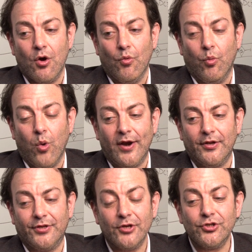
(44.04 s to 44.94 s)

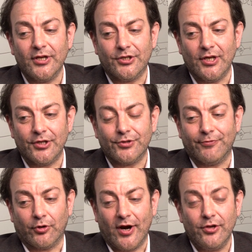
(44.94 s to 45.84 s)
What doesn't exist
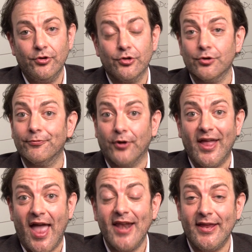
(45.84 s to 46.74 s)
for credit unions or
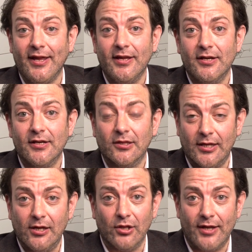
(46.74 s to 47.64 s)
for any
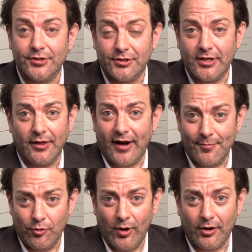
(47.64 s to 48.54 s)
legal entity that
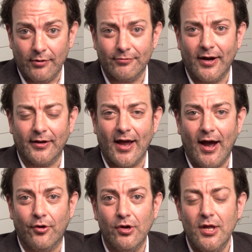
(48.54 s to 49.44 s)
I'm aware of right
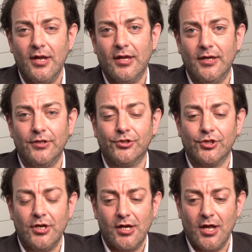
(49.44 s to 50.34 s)
now
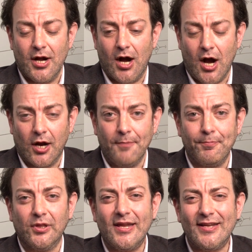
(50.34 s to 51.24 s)
is a
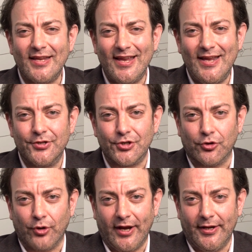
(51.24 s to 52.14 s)
complete
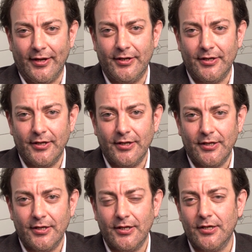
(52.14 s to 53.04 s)
integrated,
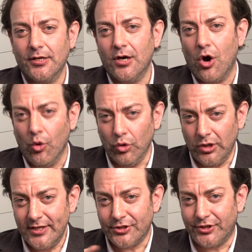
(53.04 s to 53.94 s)

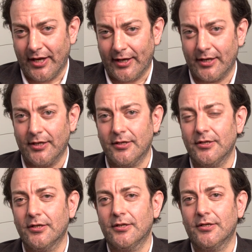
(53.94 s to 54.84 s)
holistic,
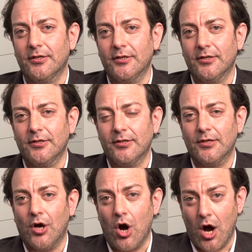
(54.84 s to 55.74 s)

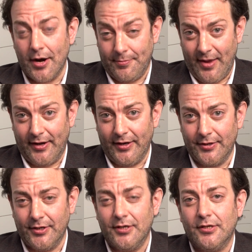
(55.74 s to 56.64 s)
automated